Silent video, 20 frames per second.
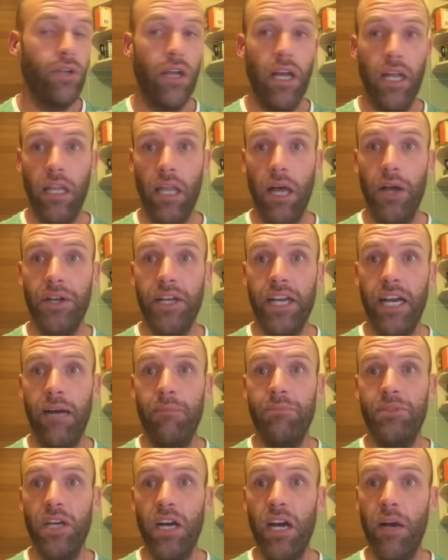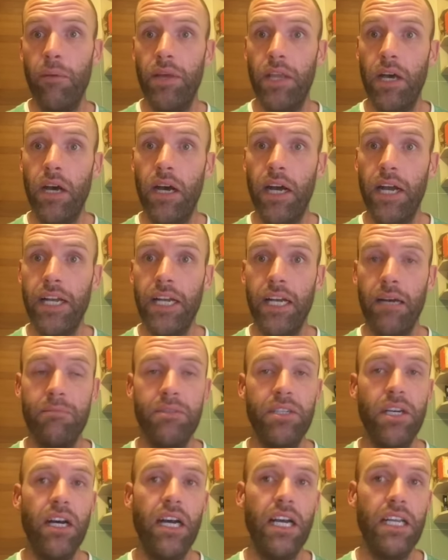a low carb diet with a high carb
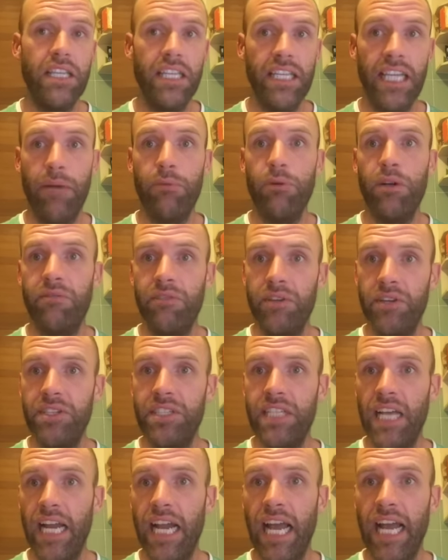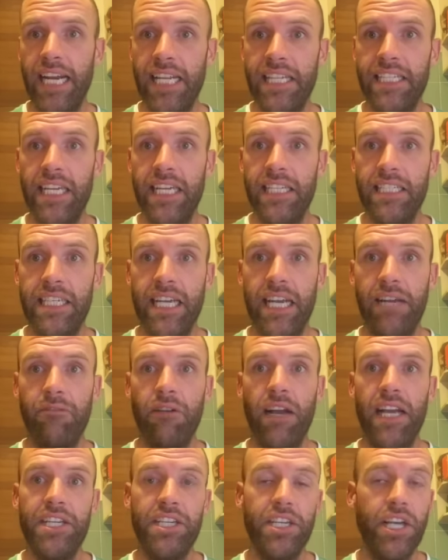diet, then they would have used that 80 10 10
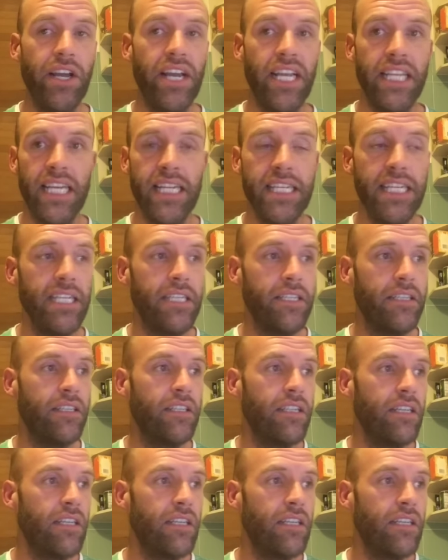ratio, and they didn't.